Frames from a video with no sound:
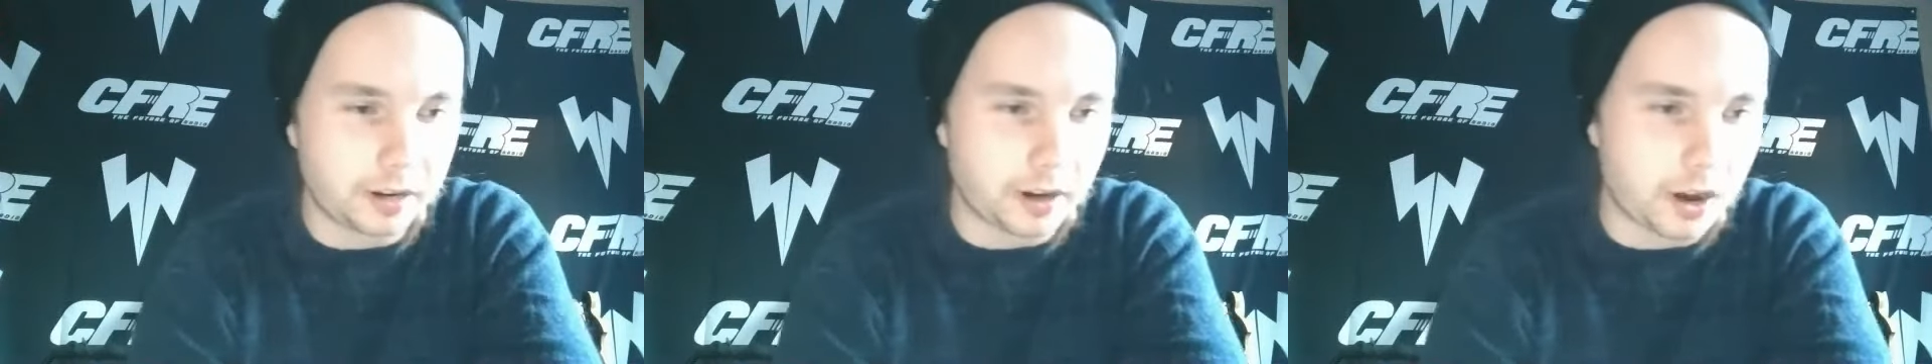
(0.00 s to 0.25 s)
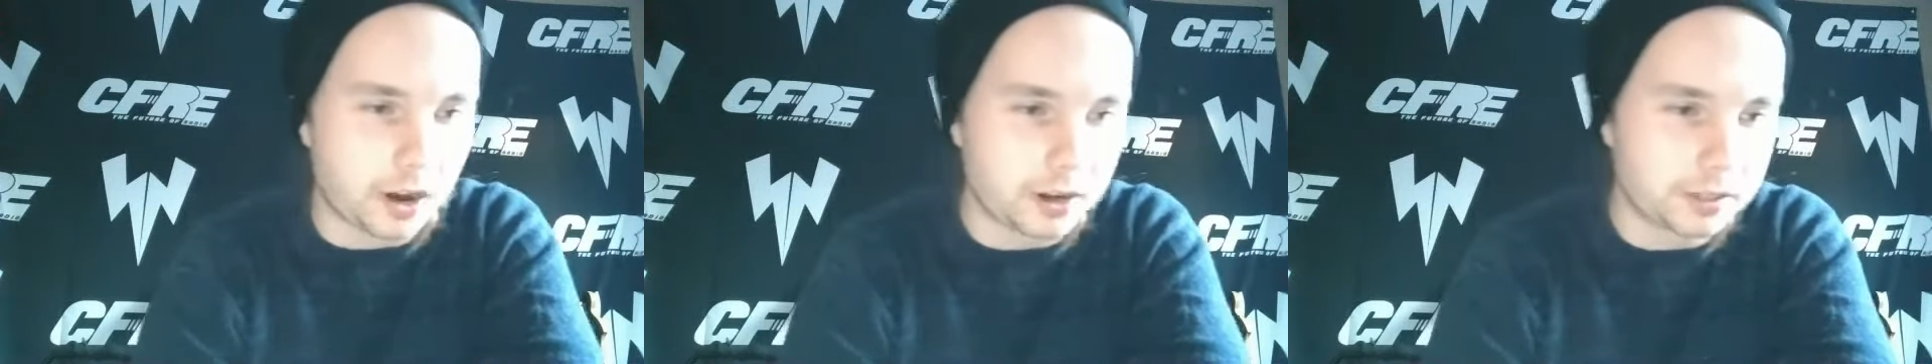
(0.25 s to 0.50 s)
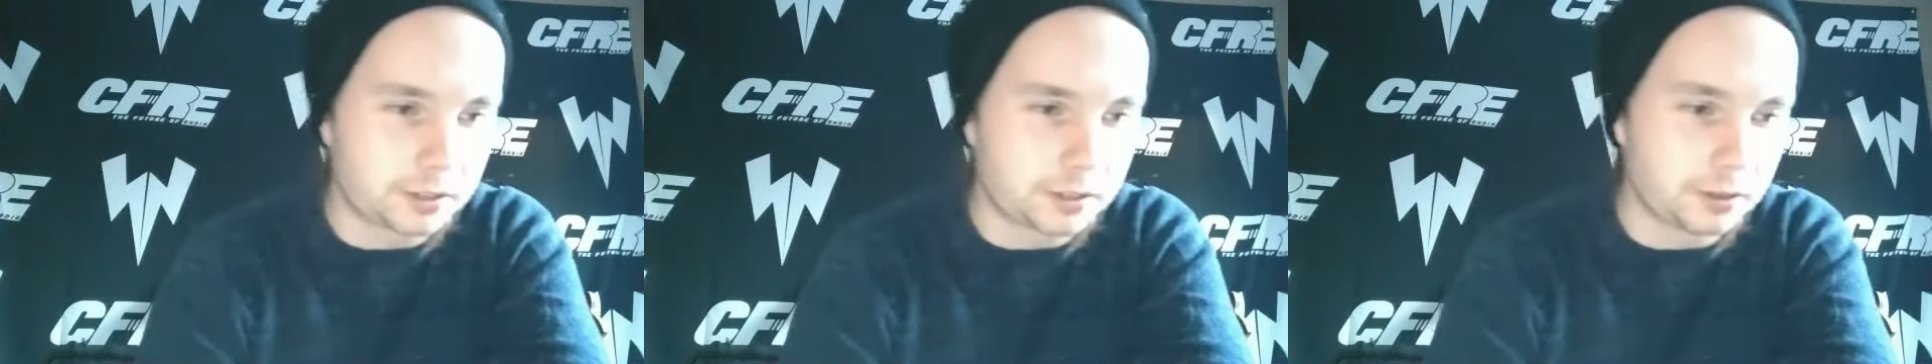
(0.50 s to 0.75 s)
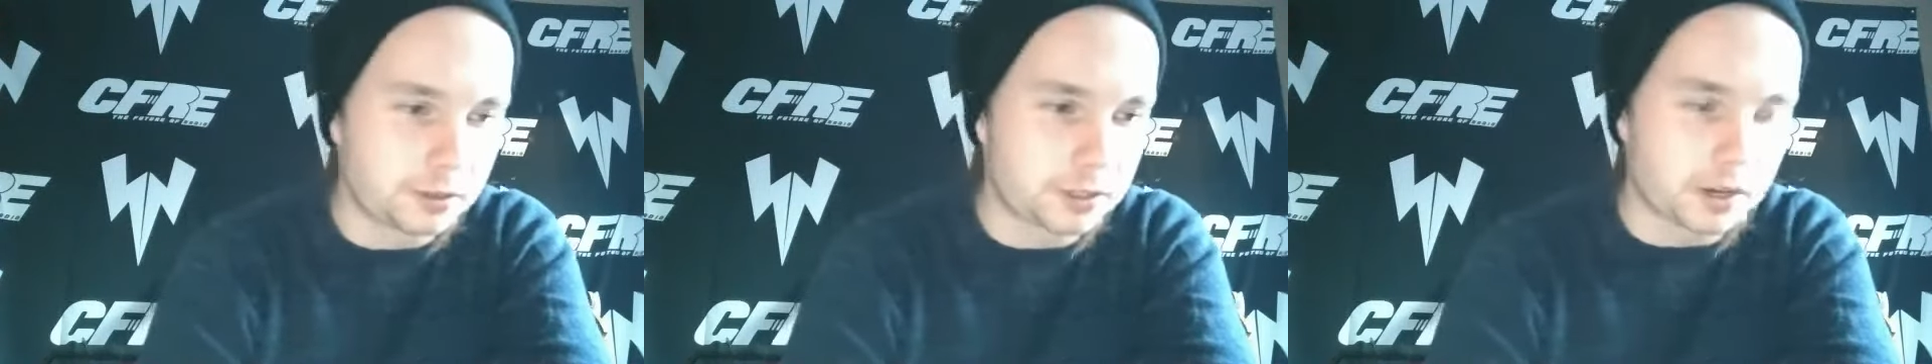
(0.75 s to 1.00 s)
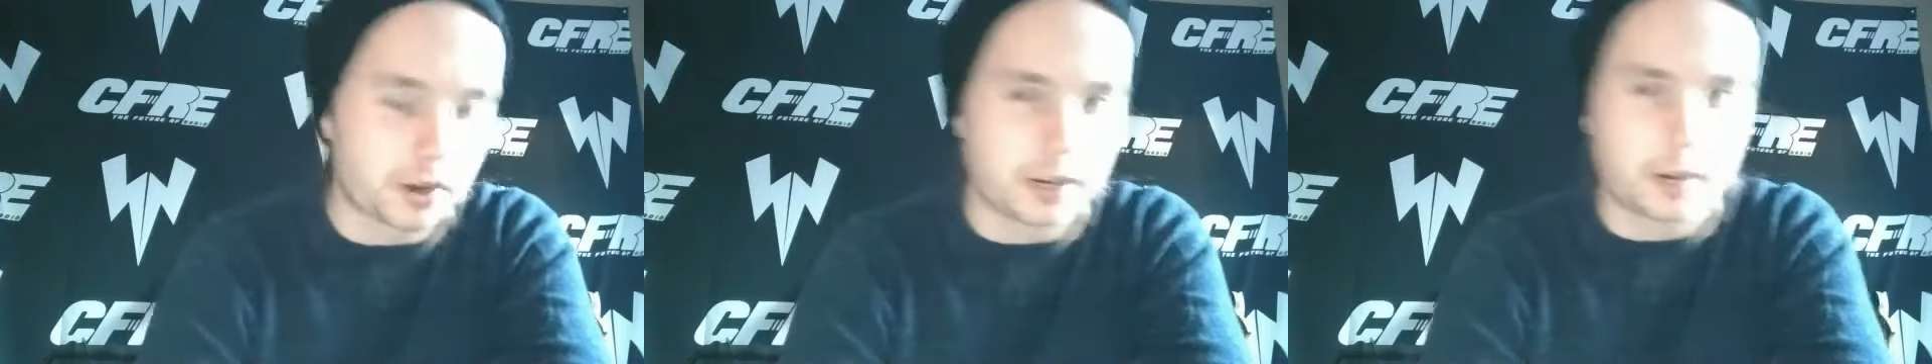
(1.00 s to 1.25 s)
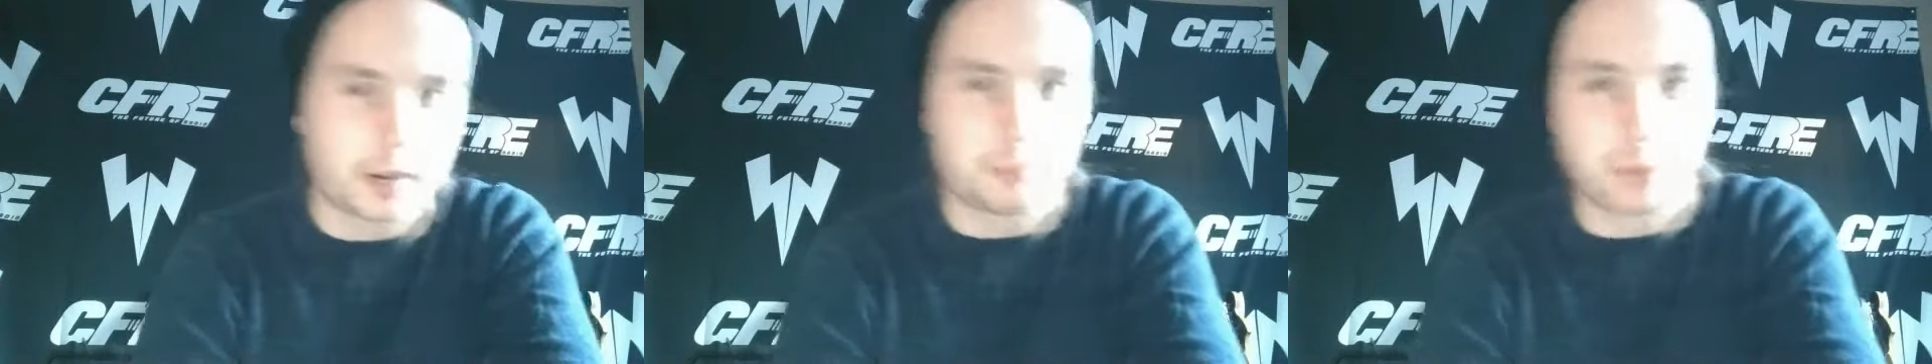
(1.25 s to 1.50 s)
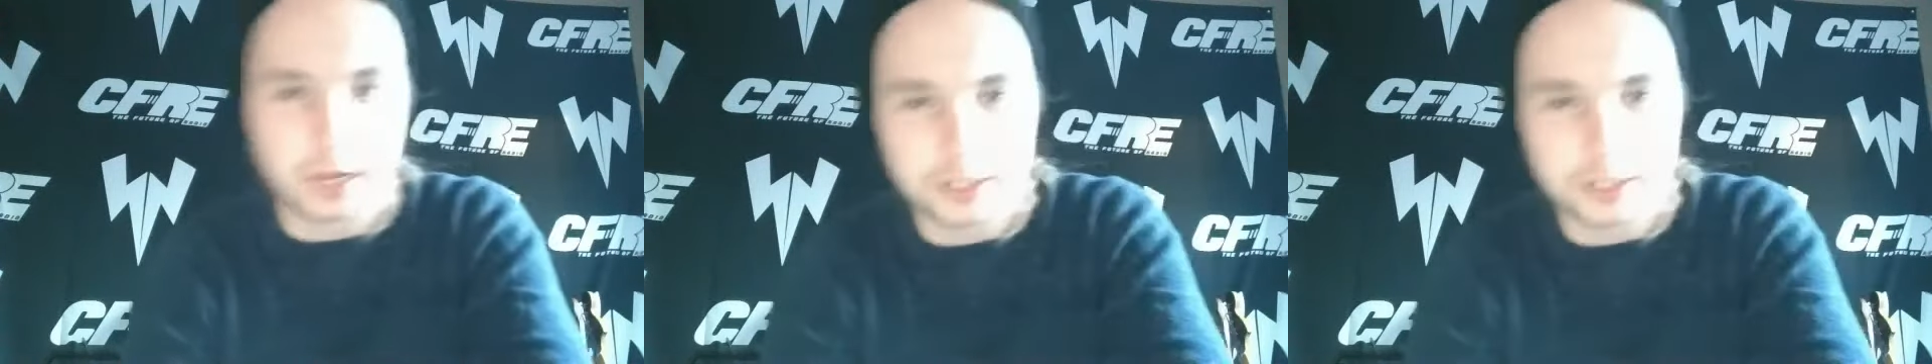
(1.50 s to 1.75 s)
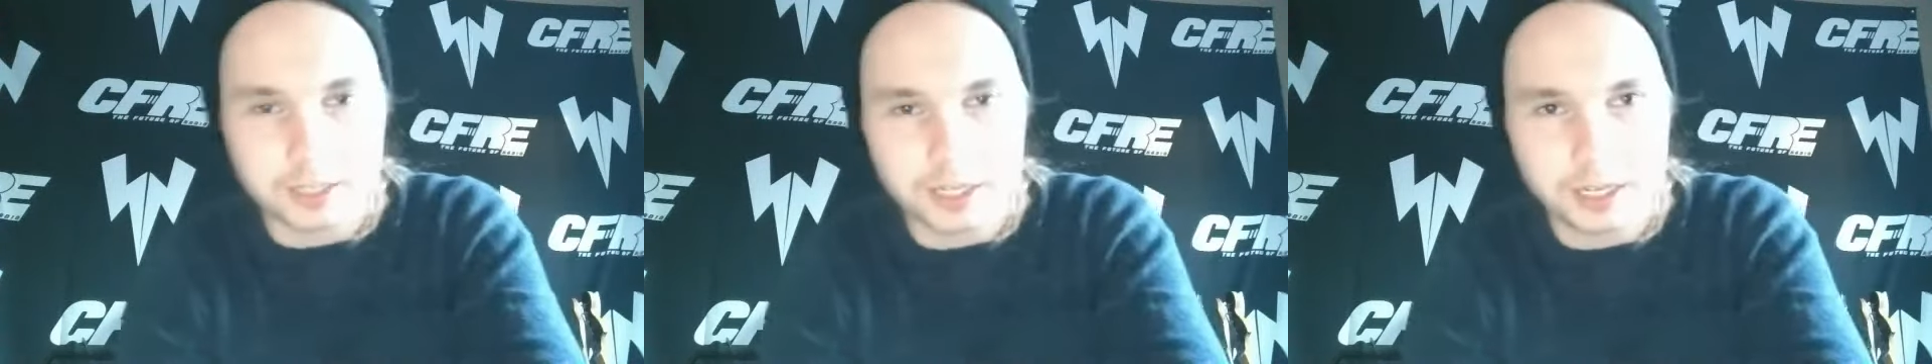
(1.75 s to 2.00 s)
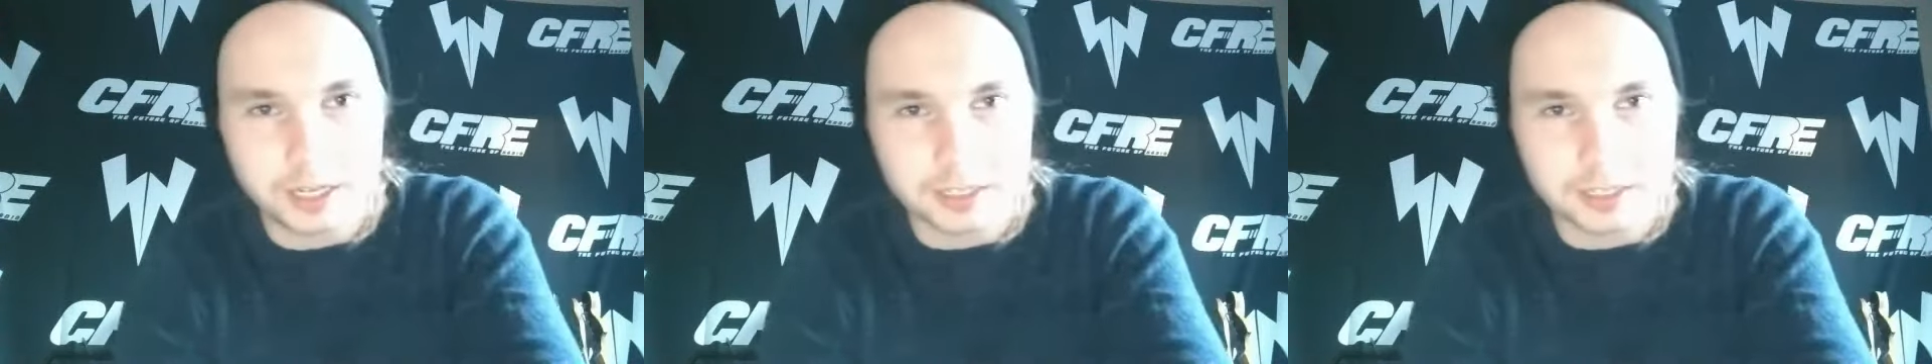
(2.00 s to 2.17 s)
an artist who started out busking